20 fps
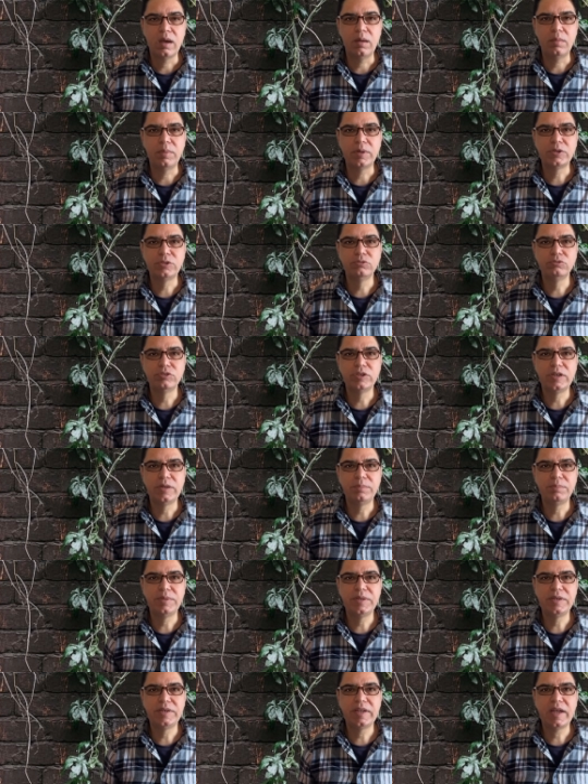But usually in
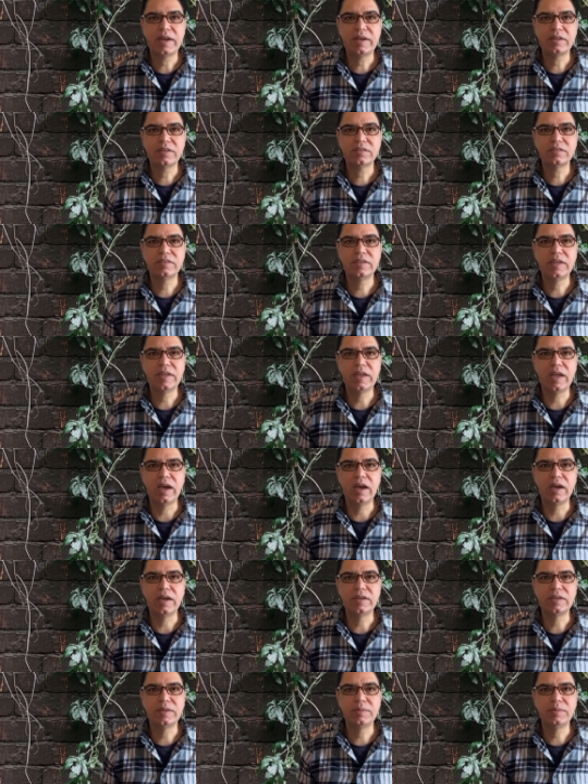pediatrics, the